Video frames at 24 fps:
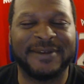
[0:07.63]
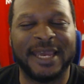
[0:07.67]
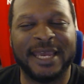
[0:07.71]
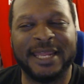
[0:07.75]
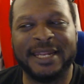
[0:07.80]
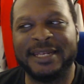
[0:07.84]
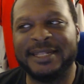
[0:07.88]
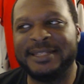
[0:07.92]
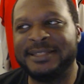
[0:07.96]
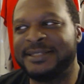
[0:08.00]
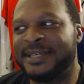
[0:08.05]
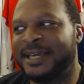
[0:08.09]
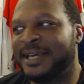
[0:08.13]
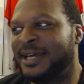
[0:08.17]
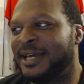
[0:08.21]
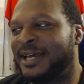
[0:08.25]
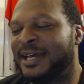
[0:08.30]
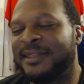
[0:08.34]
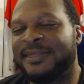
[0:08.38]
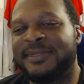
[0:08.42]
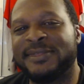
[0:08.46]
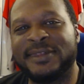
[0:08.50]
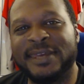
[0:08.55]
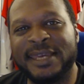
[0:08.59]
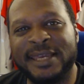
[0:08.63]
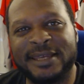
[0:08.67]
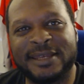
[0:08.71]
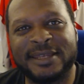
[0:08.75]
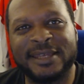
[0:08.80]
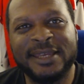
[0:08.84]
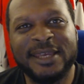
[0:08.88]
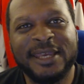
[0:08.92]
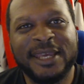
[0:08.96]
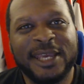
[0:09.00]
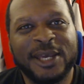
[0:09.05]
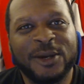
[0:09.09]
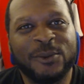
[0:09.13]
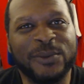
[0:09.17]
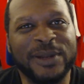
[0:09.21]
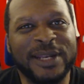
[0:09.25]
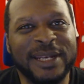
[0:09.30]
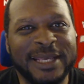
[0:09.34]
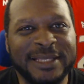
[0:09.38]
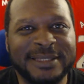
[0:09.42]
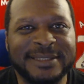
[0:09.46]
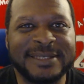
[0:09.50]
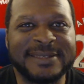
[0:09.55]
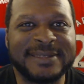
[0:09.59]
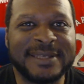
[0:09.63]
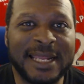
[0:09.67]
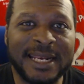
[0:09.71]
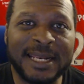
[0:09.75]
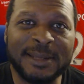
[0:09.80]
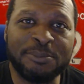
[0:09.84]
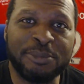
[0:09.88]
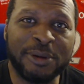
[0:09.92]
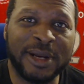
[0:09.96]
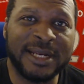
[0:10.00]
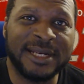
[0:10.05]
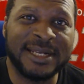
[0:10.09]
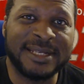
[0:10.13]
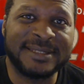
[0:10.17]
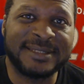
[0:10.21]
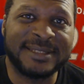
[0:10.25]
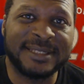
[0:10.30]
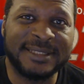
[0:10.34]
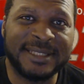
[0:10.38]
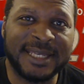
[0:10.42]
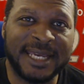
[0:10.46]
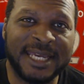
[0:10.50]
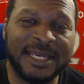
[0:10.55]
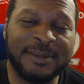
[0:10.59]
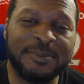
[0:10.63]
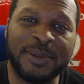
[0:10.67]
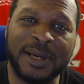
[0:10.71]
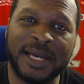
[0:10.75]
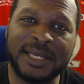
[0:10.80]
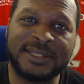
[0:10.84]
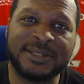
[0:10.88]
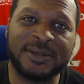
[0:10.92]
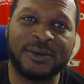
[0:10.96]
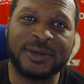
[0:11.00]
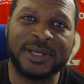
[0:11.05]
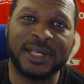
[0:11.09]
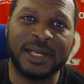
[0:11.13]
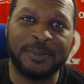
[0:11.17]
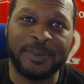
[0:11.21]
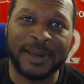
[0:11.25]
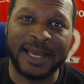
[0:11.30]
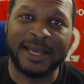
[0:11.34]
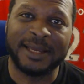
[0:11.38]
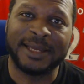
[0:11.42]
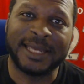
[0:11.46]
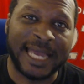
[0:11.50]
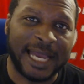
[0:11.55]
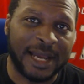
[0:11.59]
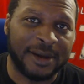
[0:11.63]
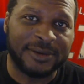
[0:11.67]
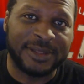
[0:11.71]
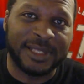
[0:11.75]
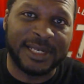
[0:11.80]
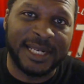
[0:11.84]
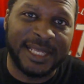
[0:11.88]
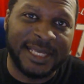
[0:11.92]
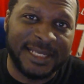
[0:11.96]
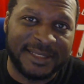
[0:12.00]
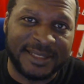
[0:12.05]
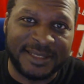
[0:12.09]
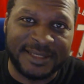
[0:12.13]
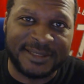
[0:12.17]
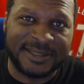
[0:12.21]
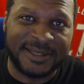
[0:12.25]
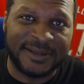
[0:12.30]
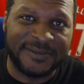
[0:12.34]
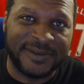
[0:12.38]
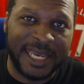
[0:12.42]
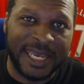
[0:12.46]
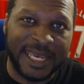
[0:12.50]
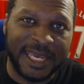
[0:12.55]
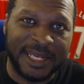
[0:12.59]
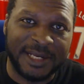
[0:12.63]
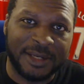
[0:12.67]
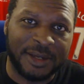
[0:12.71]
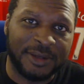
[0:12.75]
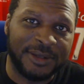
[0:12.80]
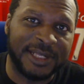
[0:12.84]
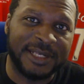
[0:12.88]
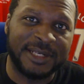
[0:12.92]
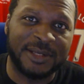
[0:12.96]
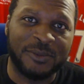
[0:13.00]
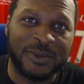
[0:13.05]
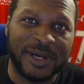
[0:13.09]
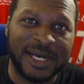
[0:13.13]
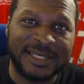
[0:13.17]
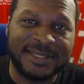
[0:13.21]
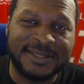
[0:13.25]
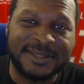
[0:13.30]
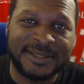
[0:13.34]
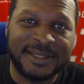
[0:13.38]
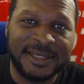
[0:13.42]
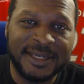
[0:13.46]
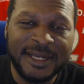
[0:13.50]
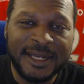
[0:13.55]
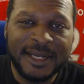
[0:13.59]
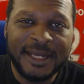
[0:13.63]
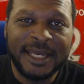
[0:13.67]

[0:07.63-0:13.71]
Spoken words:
And I think we need to celebrate this today by talking about how the leaders are getting on in the West.